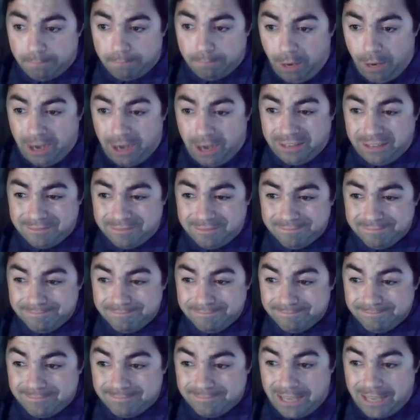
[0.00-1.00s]
But
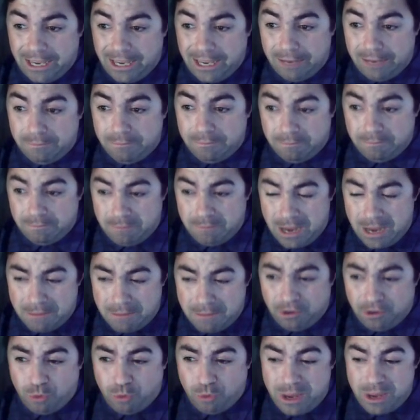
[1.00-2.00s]
then,
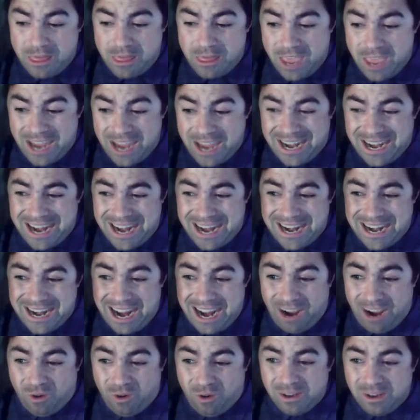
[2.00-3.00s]
in between then and
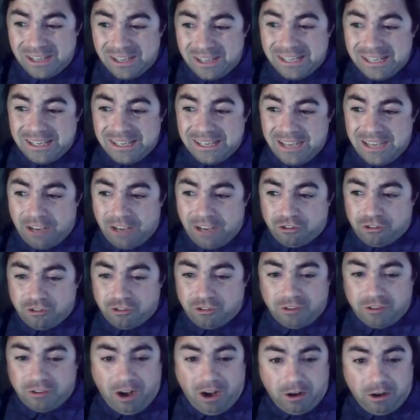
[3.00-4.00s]
now,
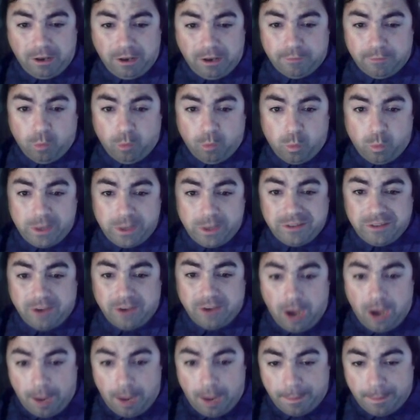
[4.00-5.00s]
yes, our level went
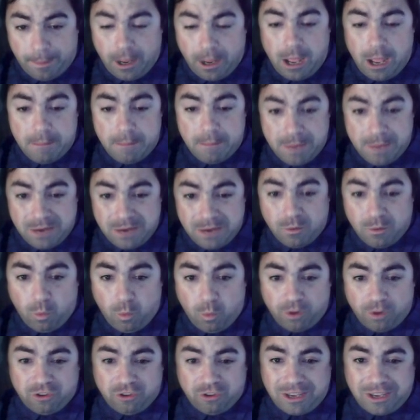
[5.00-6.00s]
up a bit
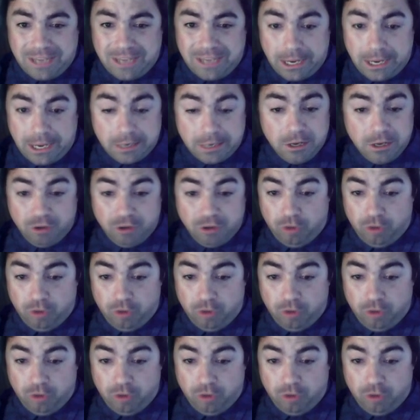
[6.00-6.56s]
once again.